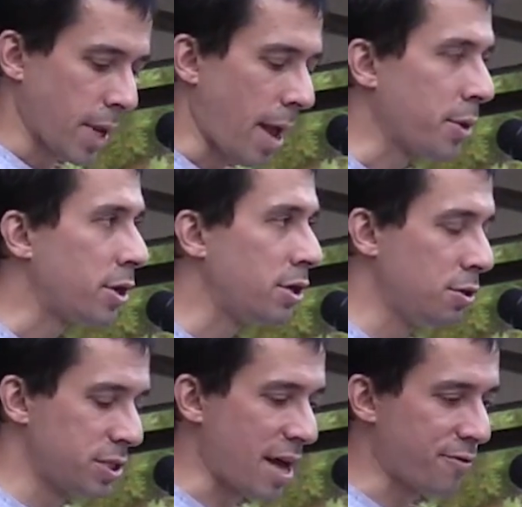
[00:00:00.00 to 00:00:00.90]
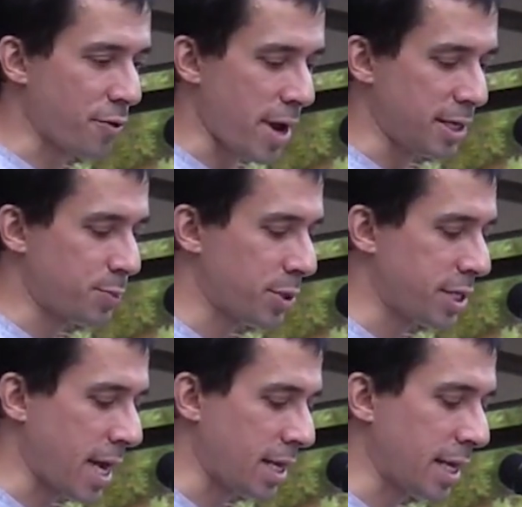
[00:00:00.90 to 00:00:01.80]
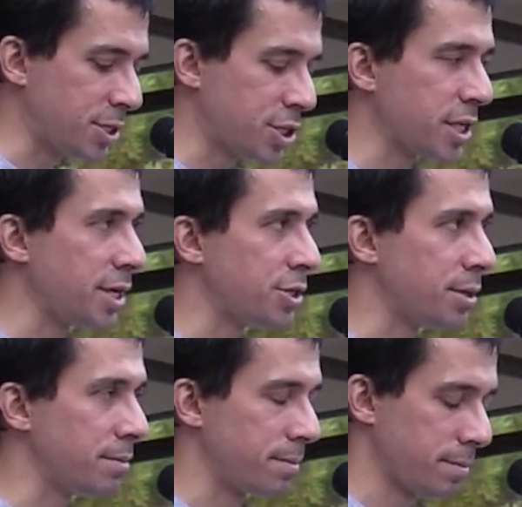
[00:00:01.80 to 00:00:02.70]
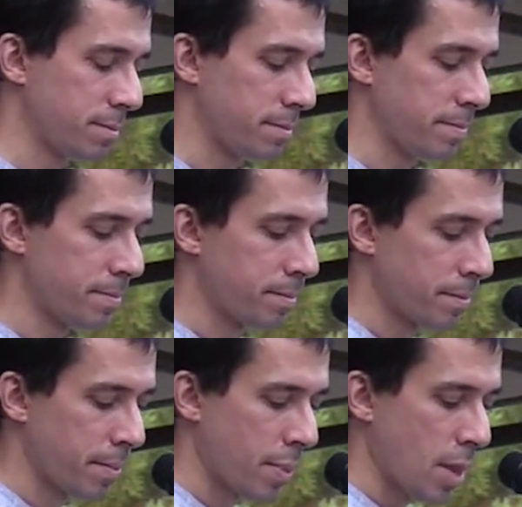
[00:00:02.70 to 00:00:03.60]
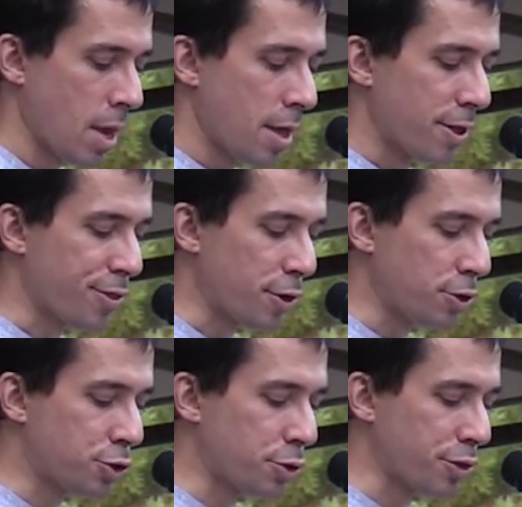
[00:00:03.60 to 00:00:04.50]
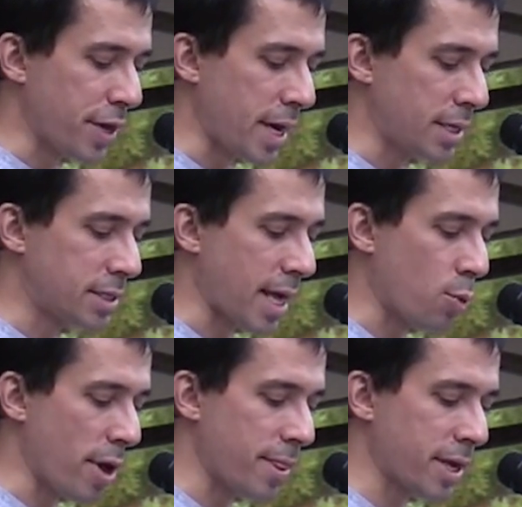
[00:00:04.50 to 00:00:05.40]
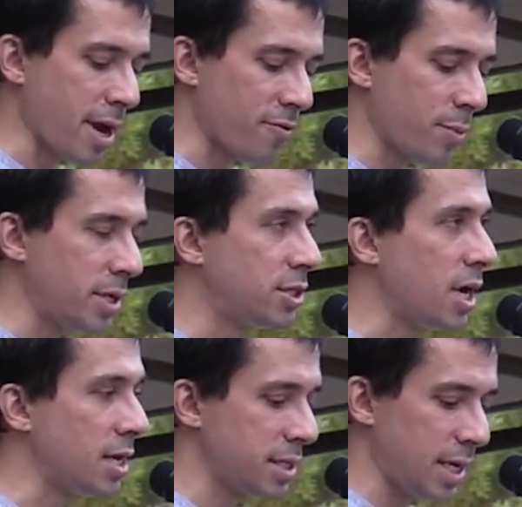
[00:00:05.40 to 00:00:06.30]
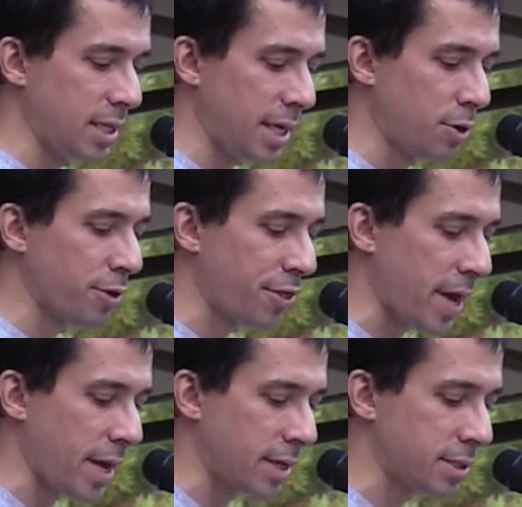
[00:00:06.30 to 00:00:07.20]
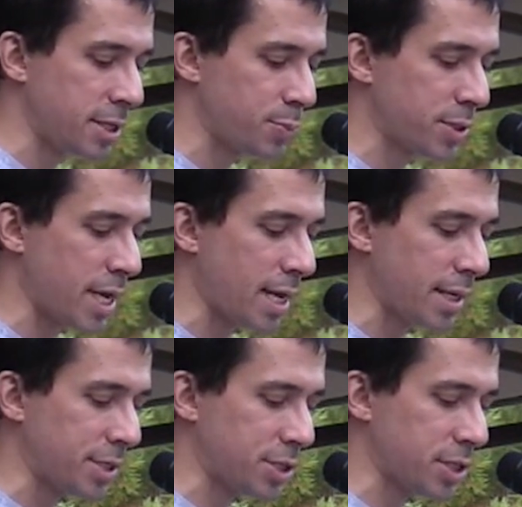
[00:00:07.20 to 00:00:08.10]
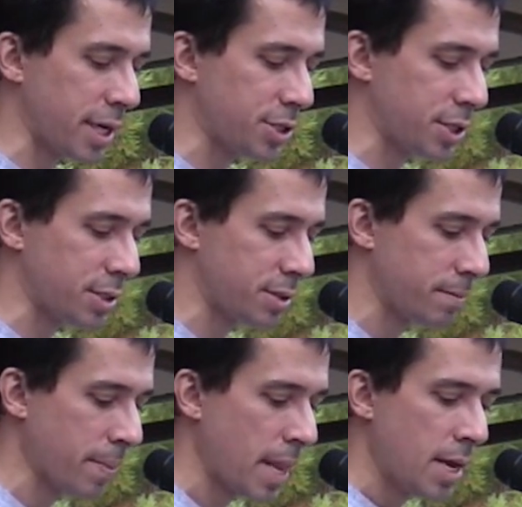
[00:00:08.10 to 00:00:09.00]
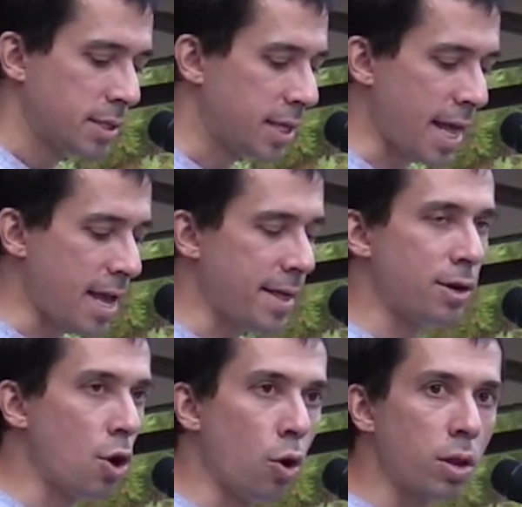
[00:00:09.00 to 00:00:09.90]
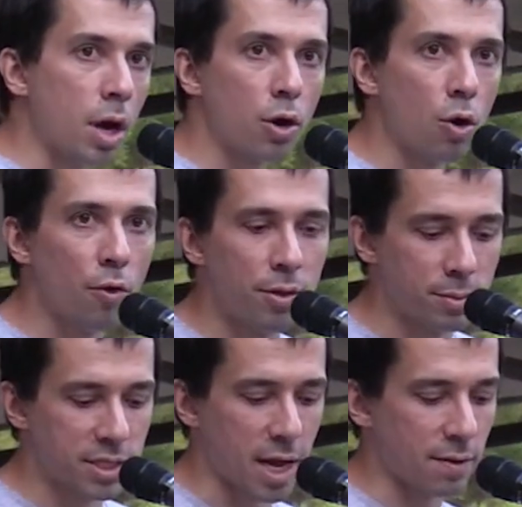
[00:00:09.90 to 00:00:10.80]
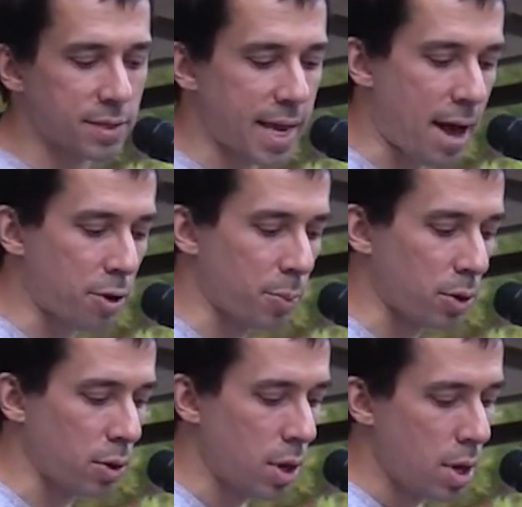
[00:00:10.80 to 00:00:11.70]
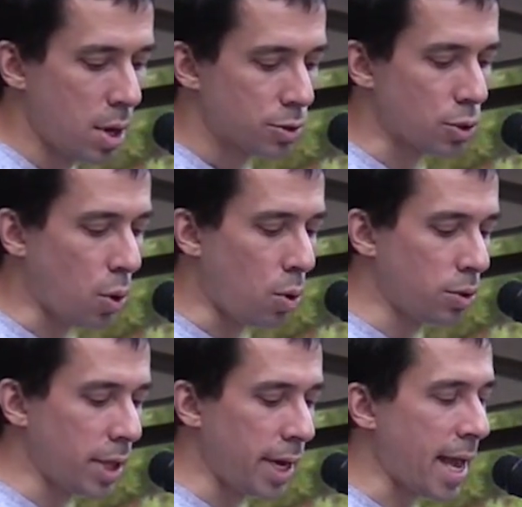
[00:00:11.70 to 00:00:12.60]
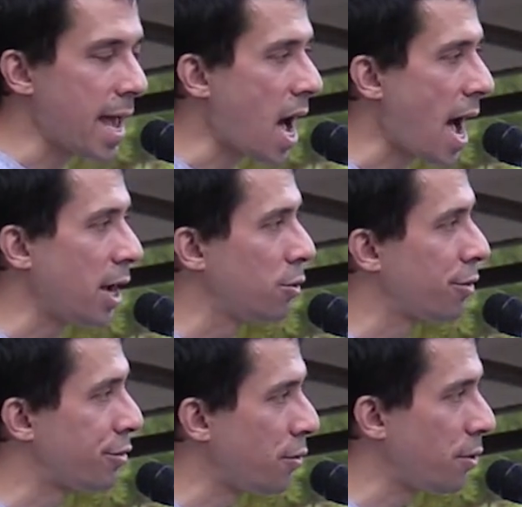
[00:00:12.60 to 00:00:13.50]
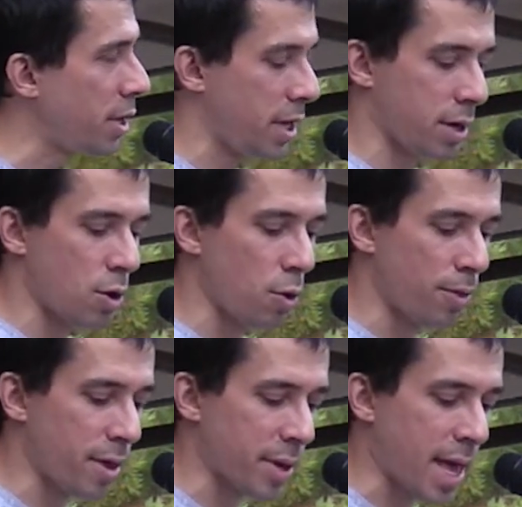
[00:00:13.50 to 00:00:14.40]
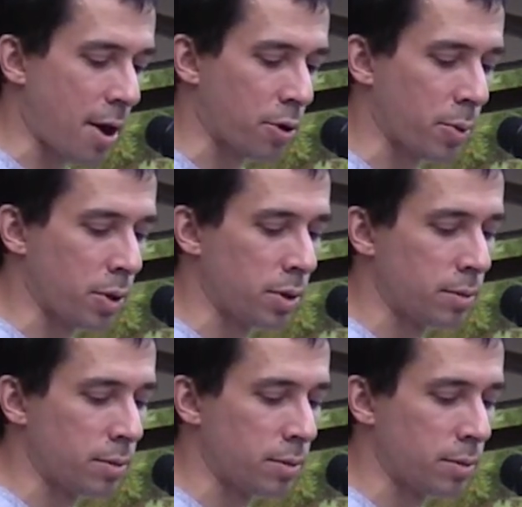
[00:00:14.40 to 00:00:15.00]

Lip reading: I'm going to use that phrase, pretend legislation. The third truth is that when the government does illegal things, these pretend legislations, today they no longer hold themselves accountable. So only a higher authority can hold them accountable.